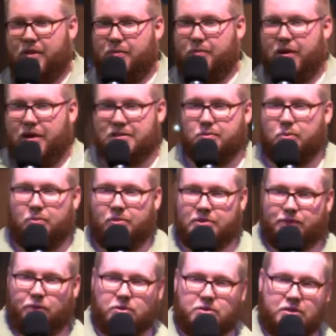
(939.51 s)
about the possible
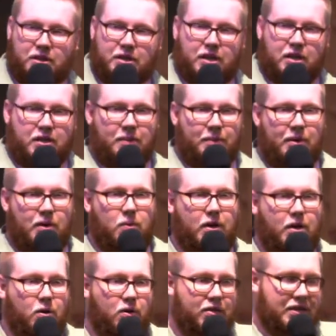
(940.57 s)
misfortune that could come my
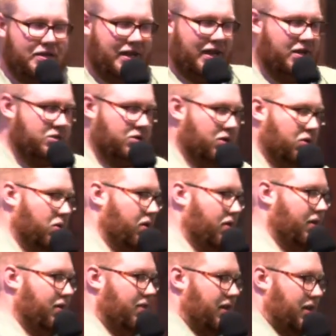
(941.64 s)
way or the danger
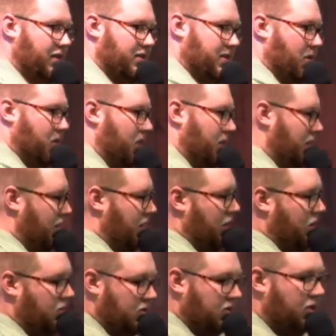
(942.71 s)
or the things that would, you
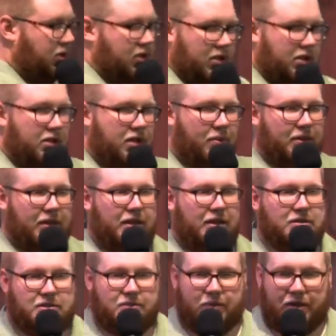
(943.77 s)
know, come
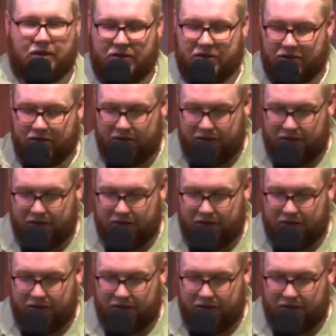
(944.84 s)
against me.